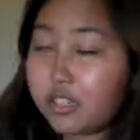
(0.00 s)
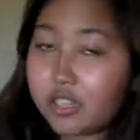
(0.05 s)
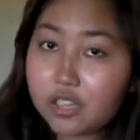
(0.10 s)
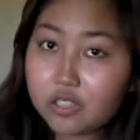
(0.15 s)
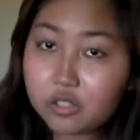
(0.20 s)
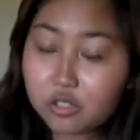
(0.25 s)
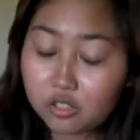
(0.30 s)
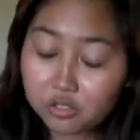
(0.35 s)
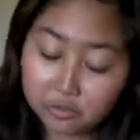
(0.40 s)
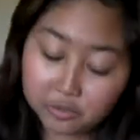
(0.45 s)
Their
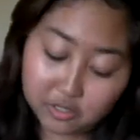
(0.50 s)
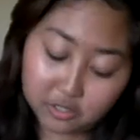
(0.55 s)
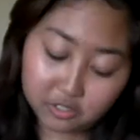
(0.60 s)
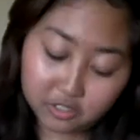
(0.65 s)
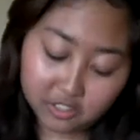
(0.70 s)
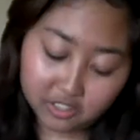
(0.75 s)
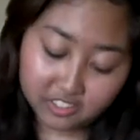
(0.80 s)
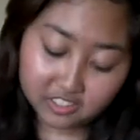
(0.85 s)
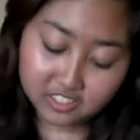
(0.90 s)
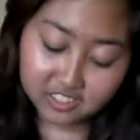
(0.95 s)
tops are
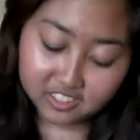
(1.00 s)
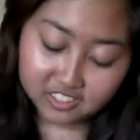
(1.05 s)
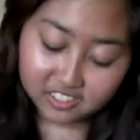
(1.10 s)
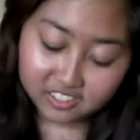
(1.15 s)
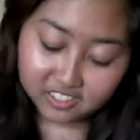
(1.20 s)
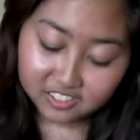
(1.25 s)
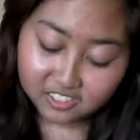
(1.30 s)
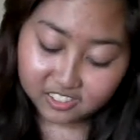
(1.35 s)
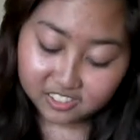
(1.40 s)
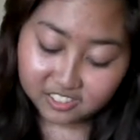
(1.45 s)
like
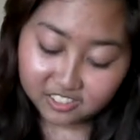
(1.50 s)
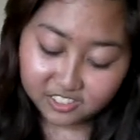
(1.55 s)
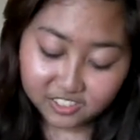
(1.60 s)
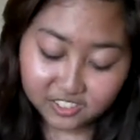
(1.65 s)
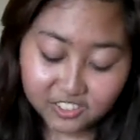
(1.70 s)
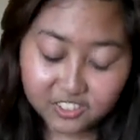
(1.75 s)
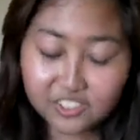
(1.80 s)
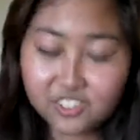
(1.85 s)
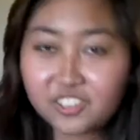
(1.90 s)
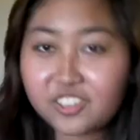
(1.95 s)
so
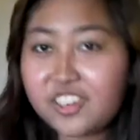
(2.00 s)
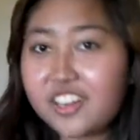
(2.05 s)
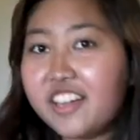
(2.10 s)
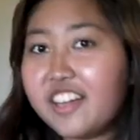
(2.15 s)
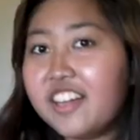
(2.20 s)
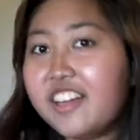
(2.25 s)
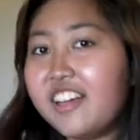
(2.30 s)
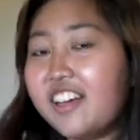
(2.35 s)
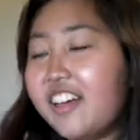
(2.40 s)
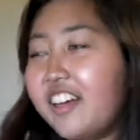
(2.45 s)
cool.
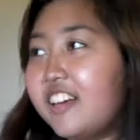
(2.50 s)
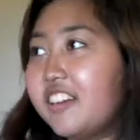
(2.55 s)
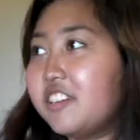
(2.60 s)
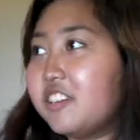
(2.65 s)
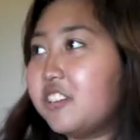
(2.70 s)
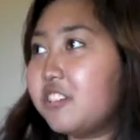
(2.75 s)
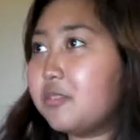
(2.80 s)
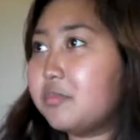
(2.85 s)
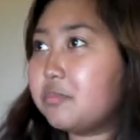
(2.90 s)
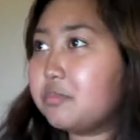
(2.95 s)

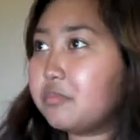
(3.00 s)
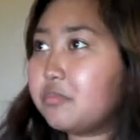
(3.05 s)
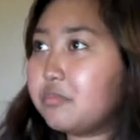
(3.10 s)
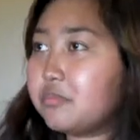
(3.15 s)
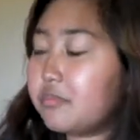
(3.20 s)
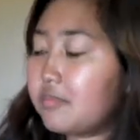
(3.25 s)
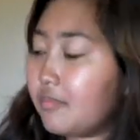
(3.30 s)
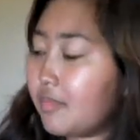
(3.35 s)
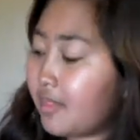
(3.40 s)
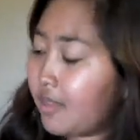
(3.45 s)
And
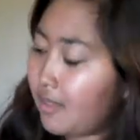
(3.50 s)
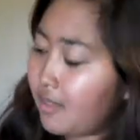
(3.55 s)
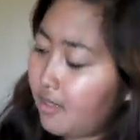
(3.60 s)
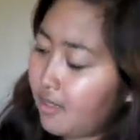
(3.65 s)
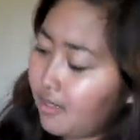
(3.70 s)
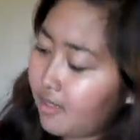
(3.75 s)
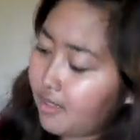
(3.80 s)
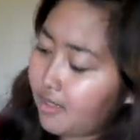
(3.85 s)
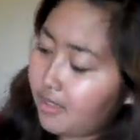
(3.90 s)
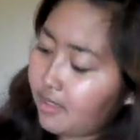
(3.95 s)

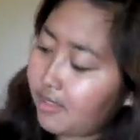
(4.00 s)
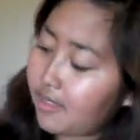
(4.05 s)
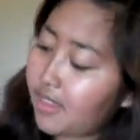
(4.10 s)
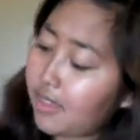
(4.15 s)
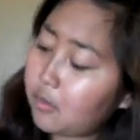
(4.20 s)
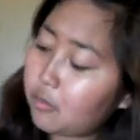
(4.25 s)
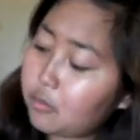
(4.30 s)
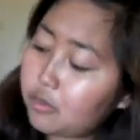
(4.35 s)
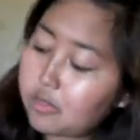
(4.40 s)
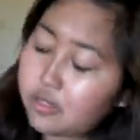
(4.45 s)

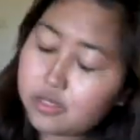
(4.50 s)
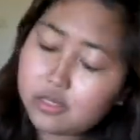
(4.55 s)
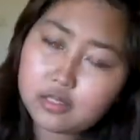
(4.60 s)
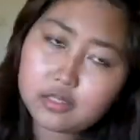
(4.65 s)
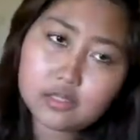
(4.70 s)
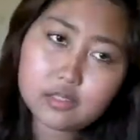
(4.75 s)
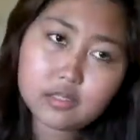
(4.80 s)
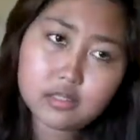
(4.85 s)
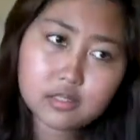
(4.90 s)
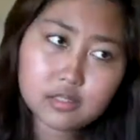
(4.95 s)
that
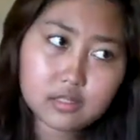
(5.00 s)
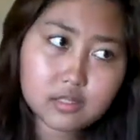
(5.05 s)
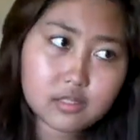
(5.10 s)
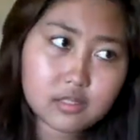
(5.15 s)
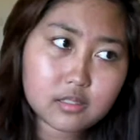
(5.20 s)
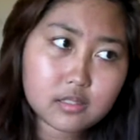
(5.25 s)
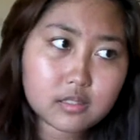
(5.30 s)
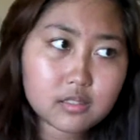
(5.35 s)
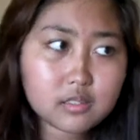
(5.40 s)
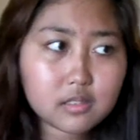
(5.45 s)

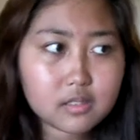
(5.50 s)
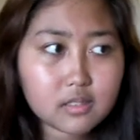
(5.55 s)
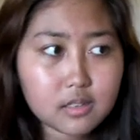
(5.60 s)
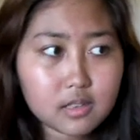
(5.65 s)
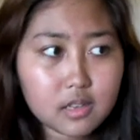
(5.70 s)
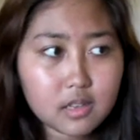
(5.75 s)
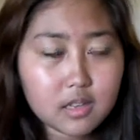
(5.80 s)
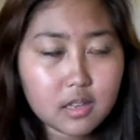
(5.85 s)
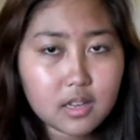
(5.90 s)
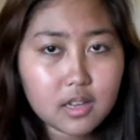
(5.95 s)
was...
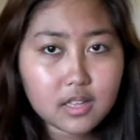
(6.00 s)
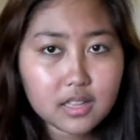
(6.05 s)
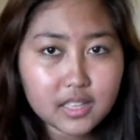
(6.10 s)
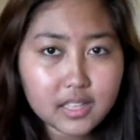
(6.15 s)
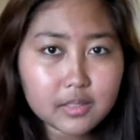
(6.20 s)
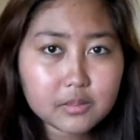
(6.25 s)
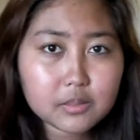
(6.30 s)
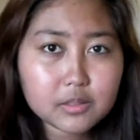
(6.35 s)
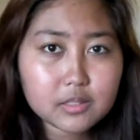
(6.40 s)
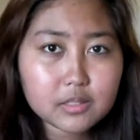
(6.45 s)
I
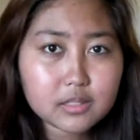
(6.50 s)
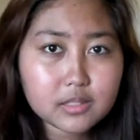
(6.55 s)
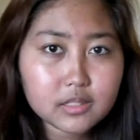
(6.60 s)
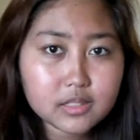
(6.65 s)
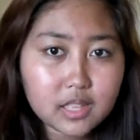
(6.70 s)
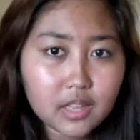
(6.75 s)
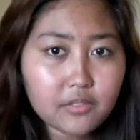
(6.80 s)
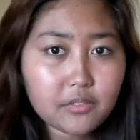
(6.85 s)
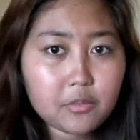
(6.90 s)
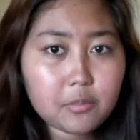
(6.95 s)
think it was
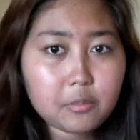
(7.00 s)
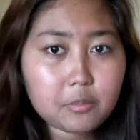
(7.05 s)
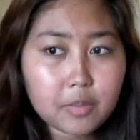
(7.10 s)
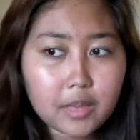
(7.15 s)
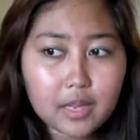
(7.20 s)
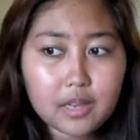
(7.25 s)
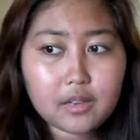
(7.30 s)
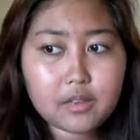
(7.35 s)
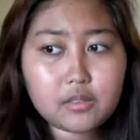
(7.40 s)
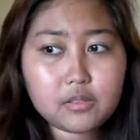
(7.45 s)

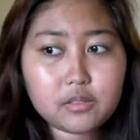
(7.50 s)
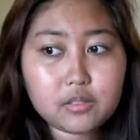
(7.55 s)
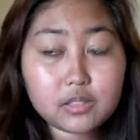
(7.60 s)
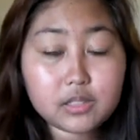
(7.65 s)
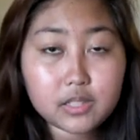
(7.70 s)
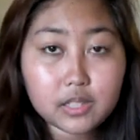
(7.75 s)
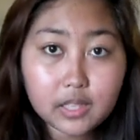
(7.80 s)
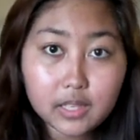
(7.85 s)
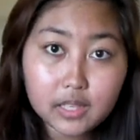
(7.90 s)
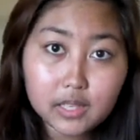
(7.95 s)

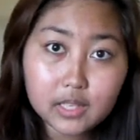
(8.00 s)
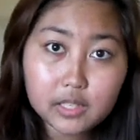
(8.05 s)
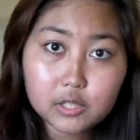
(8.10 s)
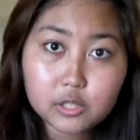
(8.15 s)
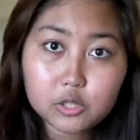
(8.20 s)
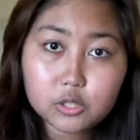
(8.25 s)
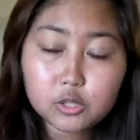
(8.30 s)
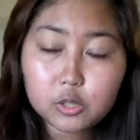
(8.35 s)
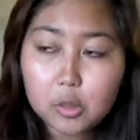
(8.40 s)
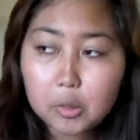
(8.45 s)
£7
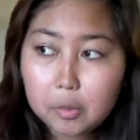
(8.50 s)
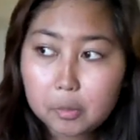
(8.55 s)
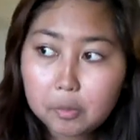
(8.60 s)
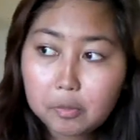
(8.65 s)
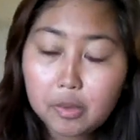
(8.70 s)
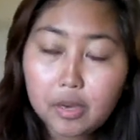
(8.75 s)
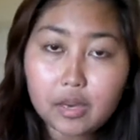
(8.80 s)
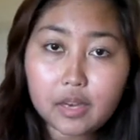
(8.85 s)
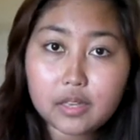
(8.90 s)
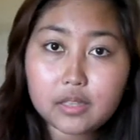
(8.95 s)
each.
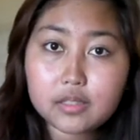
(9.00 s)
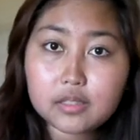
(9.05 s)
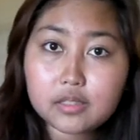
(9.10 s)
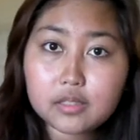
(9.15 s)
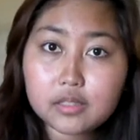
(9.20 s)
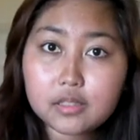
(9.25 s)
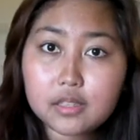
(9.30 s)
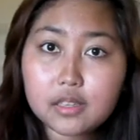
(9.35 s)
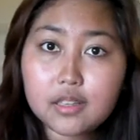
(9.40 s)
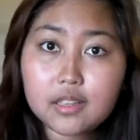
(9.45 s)

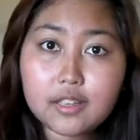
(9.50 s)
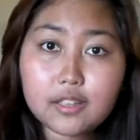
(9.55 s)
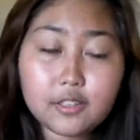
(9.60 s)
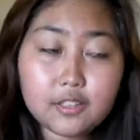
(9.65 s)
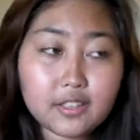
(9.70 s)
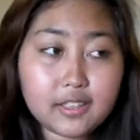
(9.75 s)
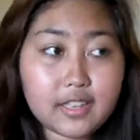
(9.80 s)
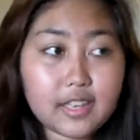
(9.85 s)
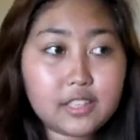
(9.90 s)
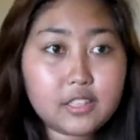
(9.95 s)
But you
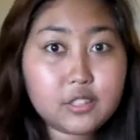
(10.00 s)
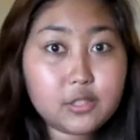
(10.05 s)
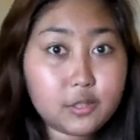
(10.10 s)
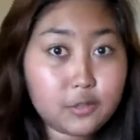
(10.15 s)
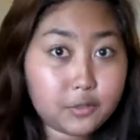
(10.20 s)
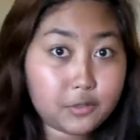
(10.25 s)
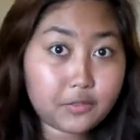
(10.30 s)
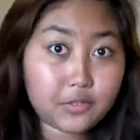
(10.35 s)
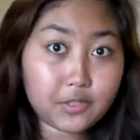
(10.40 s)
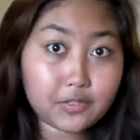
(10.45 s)
can get 2
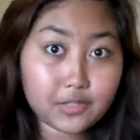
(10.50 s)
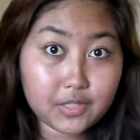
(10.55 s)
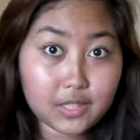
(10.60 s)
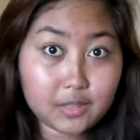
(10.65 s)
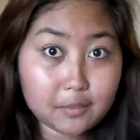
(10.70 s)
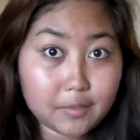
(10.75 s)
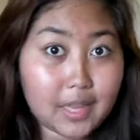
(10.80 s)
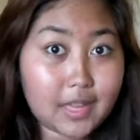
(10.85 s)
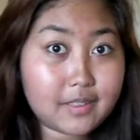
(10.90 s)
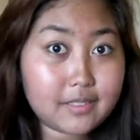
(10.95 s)
for
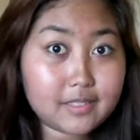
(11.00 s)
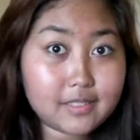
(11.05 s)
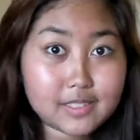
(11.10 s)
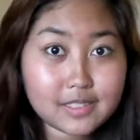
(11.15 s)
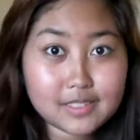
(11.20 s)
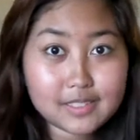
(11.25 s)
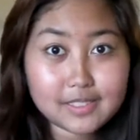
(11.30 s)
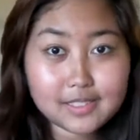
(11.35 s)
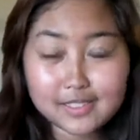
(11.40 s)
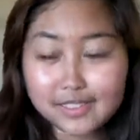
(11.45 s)
£15.
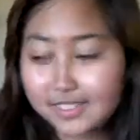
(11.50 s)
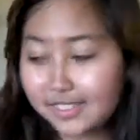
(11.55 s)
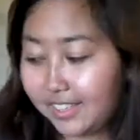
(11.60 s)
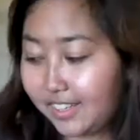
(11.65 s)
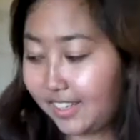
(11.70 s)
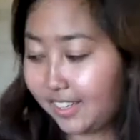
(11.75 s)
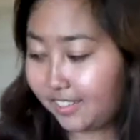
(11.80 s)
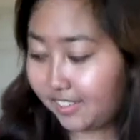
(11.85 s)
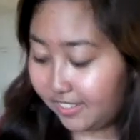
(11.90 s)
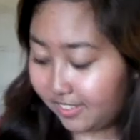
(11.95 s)
So
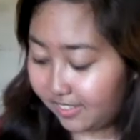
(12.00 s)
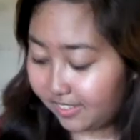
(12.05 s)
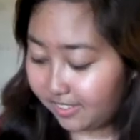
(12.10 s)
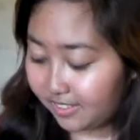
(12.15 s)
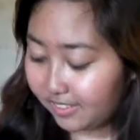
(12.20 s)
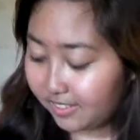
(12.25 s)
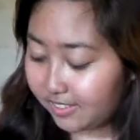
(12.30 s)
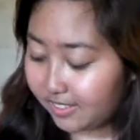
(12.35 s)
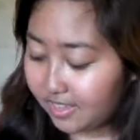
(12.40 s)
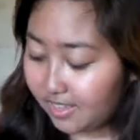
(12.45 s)
I got
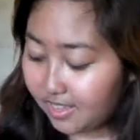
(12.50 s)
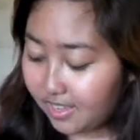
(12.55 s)
those.